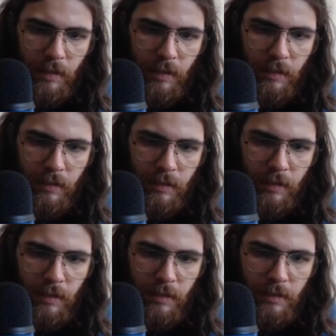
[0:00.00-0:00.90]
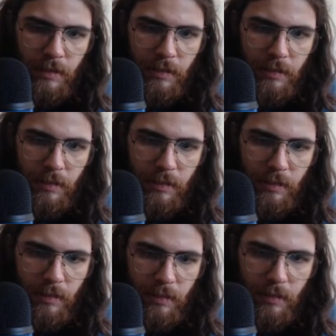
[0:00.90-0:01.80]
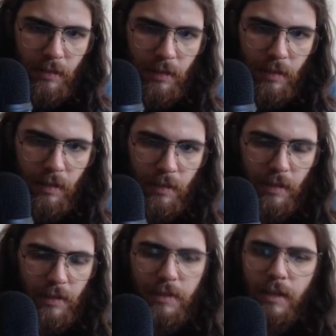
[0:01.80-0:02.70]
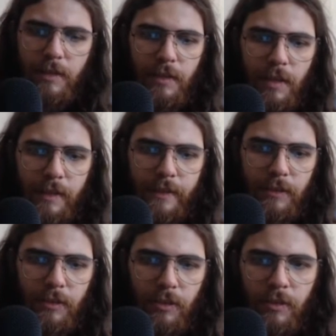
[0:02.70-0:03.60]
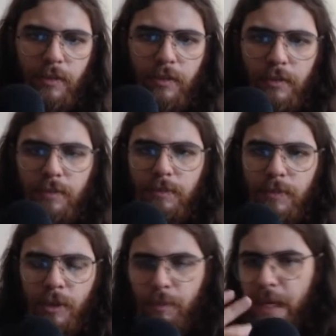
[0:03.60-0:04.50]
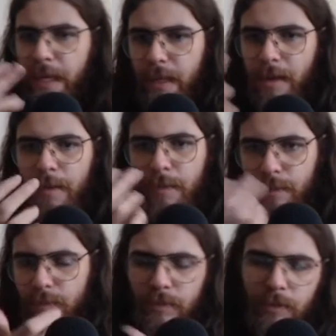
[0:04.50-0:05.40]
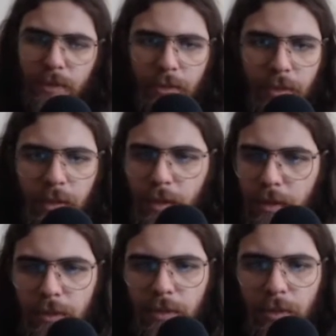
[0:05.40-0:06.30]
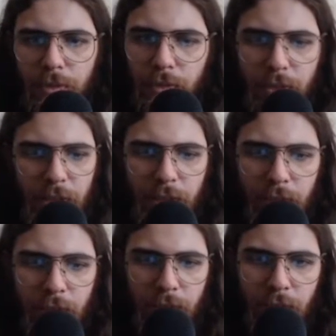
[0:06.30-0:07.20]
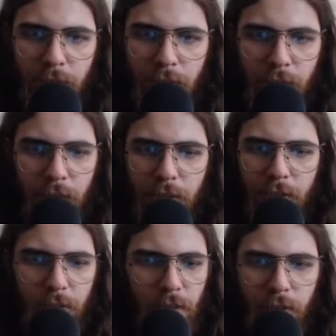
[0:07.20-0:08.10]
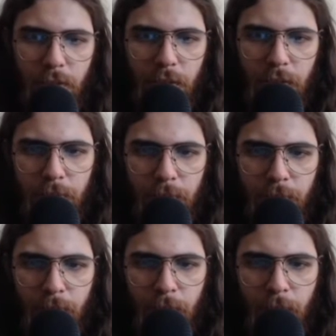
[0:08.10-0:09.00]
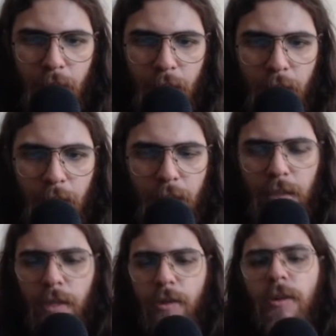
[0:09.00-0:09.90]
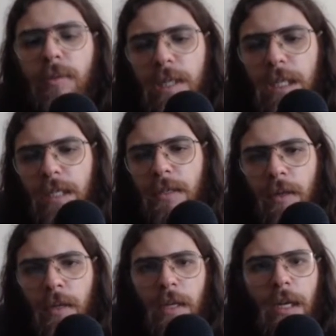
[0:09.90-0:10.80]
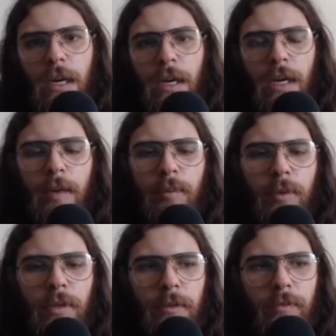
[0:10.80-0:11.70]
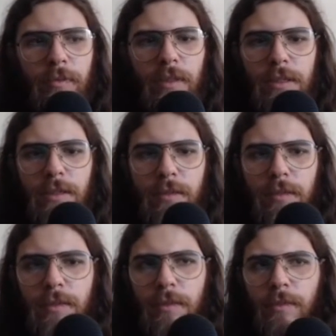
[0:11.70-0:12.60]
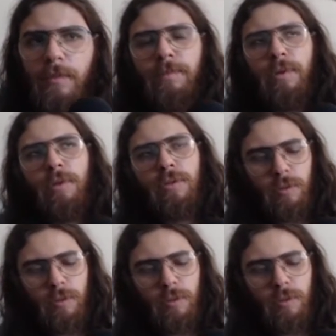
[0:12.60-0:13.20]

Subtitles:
in this, that's just like the makeup, the the look here. He looks so great. Now over here, I believe this Bruce